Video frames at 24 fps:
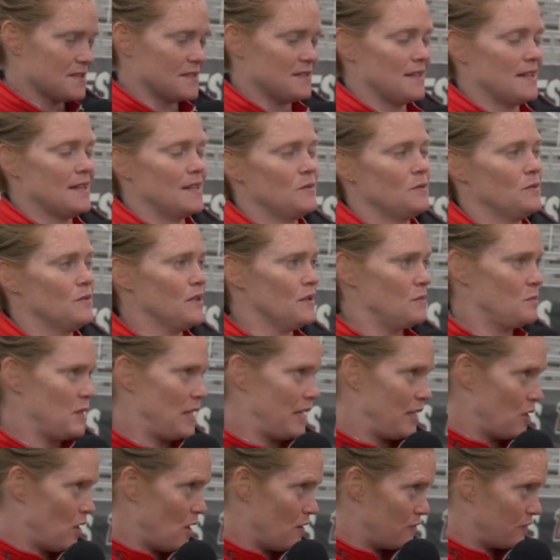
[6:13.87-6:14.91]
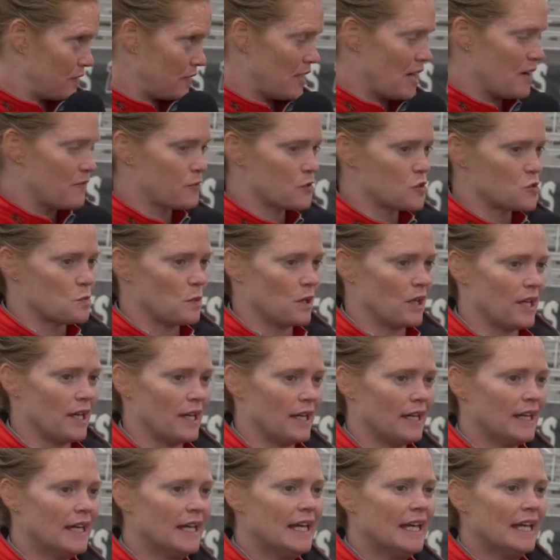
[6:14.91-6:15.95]
and then it paid off in conference
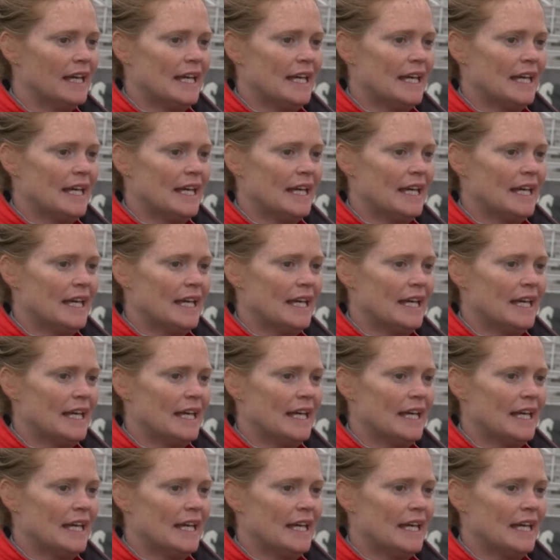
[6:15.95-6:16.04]
play. Sure.